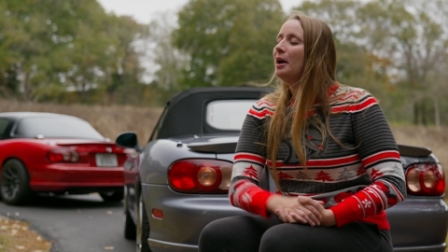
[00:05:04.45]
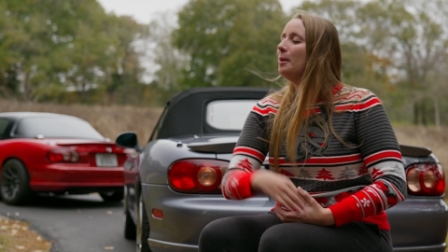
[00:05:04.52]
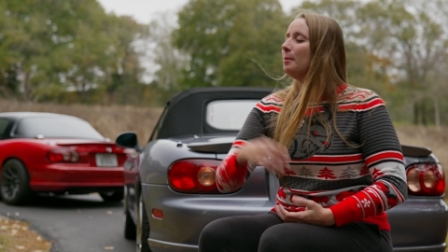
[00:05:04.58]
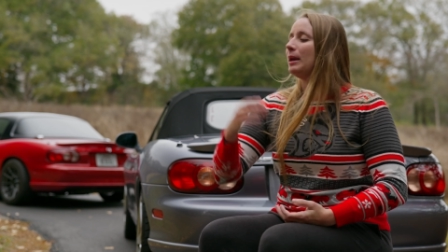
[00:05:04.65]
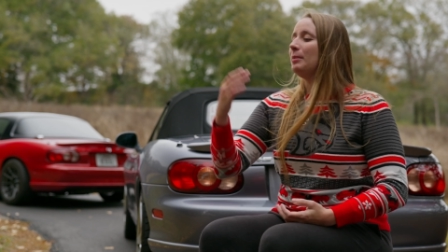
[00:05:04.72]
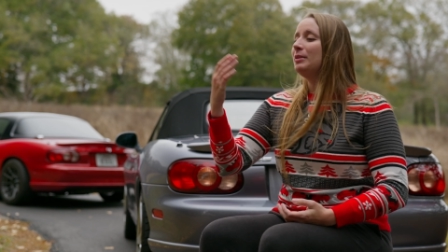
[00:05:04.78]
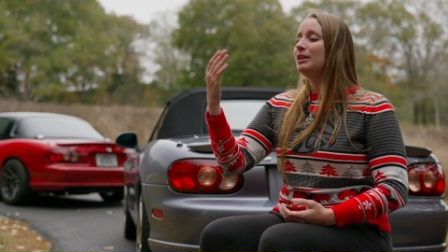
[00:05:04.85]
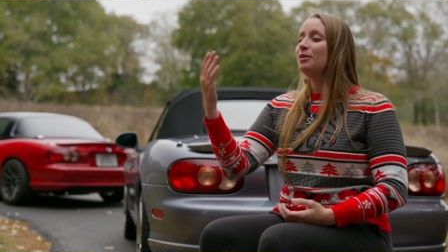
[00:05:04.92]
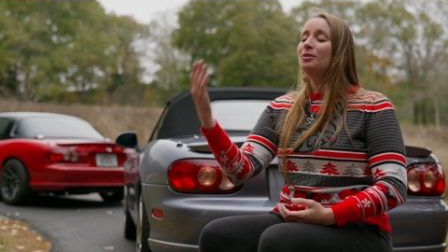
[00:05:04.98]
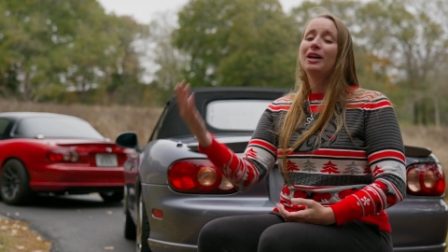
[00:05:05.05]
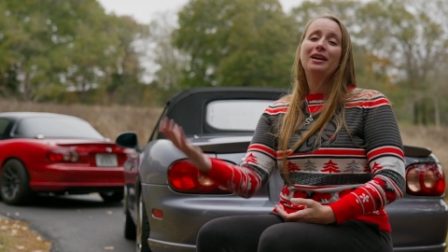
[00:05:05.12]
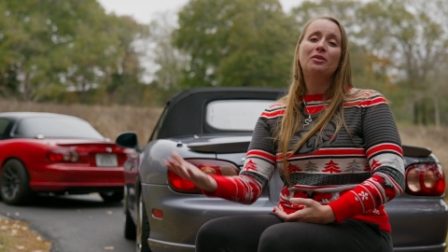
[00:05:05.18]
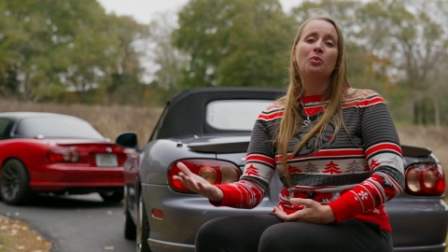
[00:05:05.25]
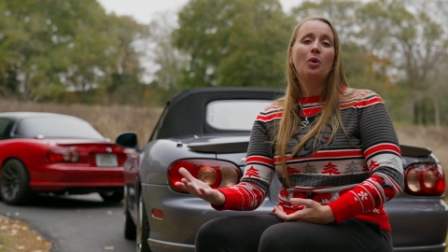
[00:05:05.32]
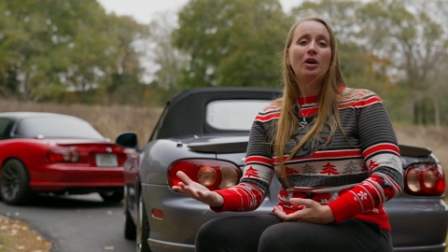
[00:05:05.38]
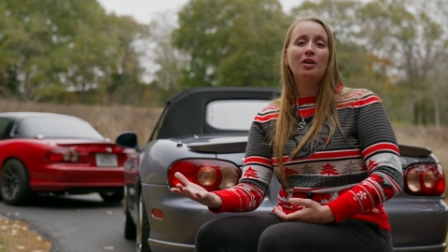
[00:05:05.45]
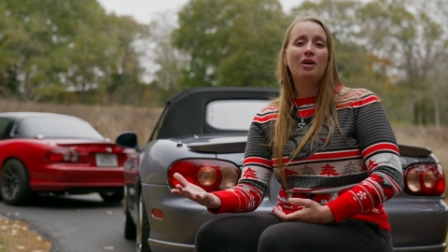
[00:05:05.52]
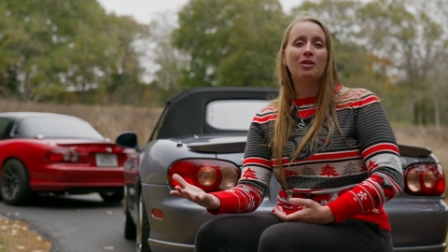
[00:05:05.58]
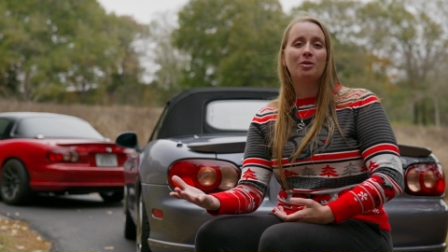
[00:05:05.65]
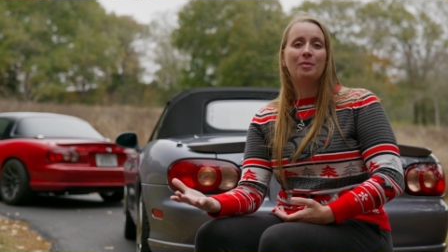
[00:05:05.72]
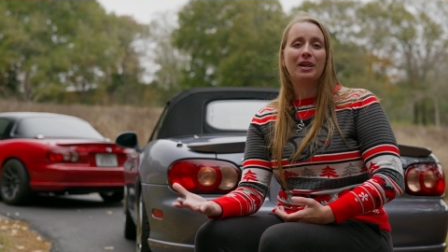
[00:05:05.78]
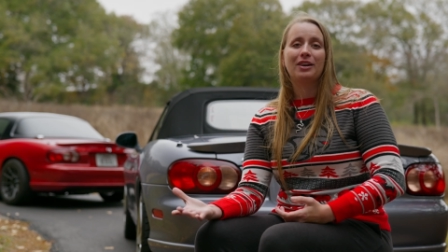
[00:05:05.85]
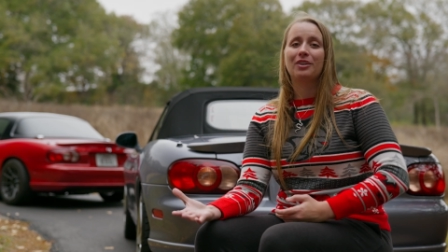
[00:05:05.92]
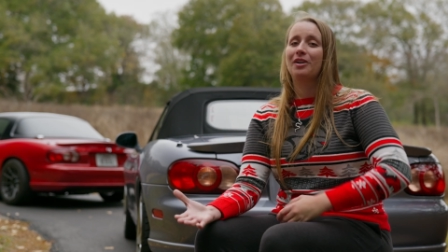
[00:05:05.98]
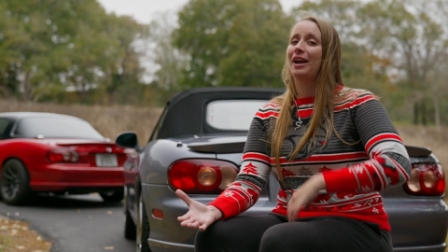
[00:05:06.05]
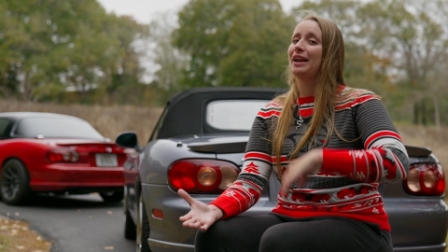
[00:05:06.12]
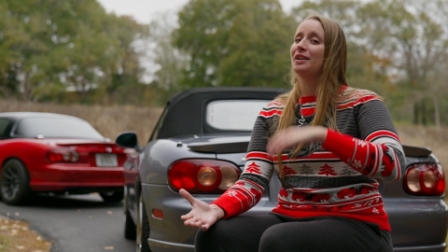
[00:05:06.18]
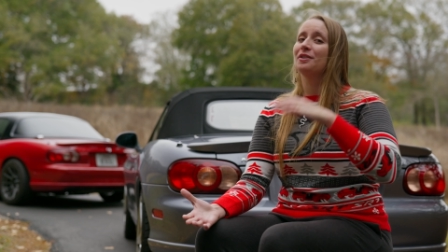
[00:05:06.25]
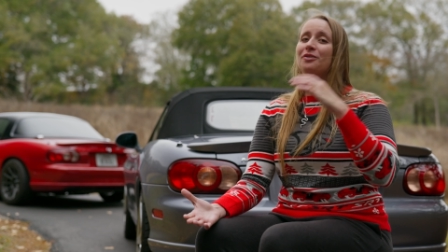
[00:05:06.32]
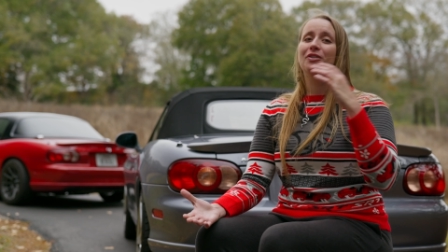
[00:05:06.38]
Maybe you like one automaker
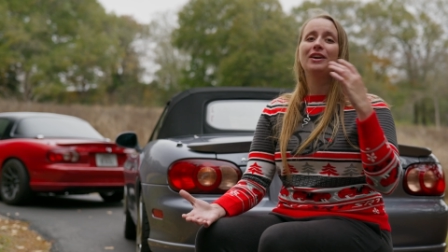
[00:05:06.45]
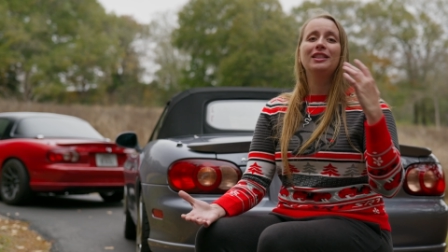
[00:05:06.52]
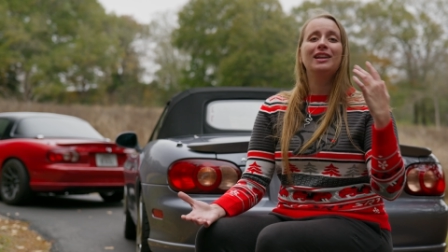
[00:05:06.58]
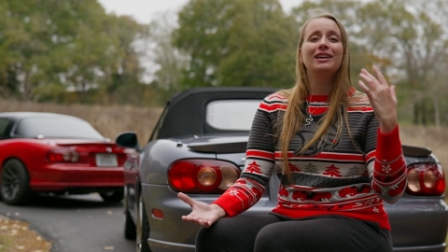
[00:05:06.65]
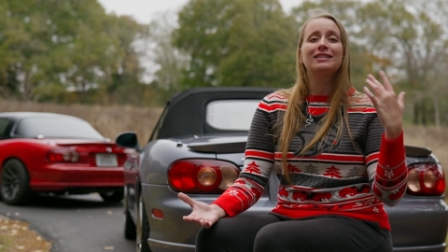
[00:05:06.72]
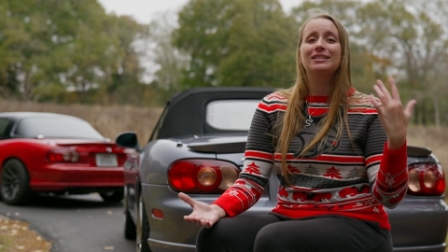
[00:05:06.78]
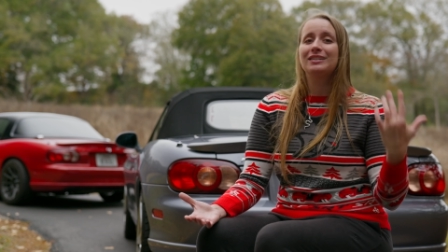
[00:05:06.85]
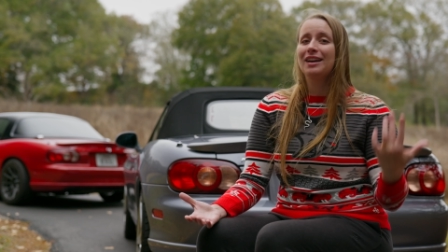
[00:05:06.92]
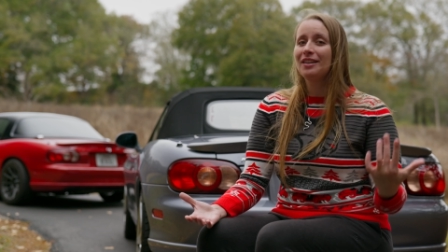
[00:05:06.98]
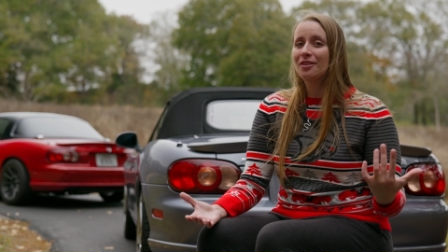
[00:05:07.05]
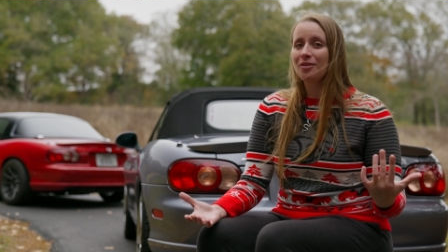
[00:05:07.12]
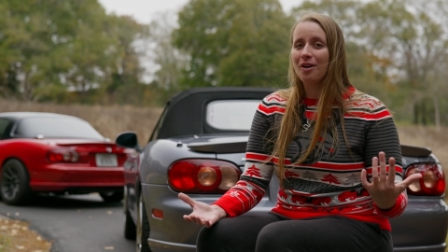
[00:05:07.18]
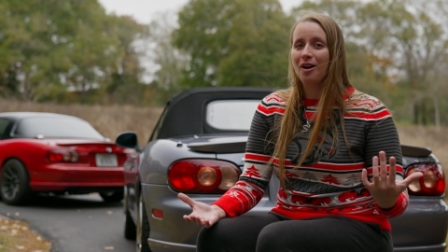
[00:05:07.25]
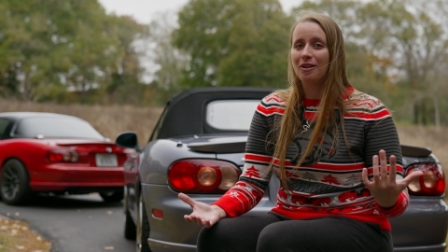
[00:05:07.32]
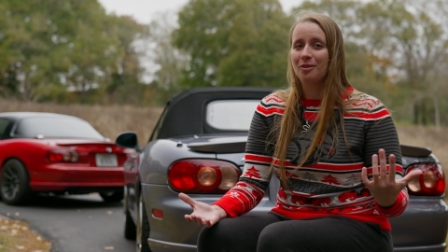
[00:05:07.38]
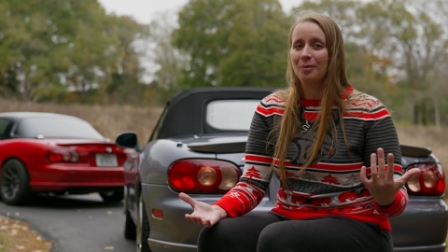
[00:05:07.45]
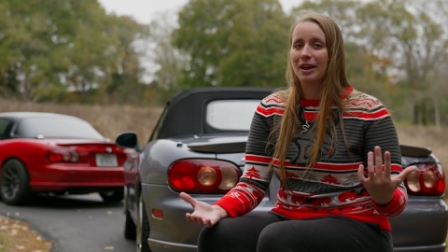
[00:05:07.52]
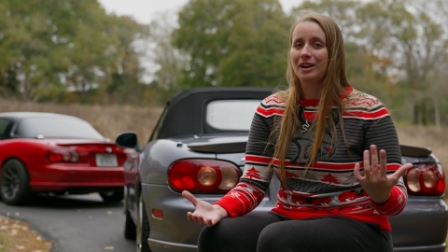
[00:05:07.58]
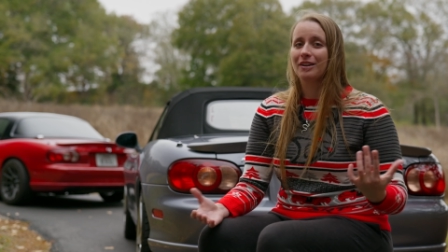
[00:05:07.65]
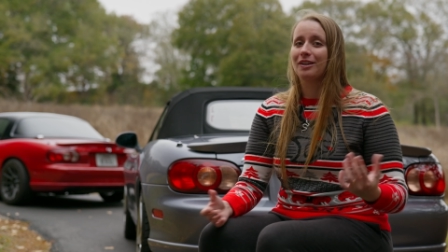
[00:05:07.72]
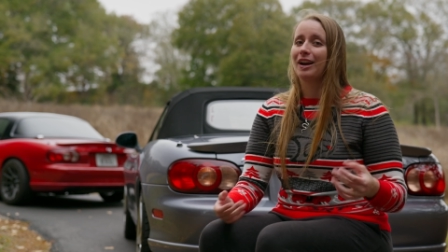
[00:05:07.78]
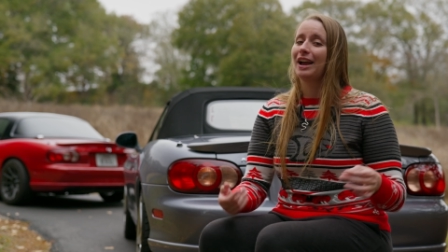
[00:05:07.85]
and your friend likes another automaker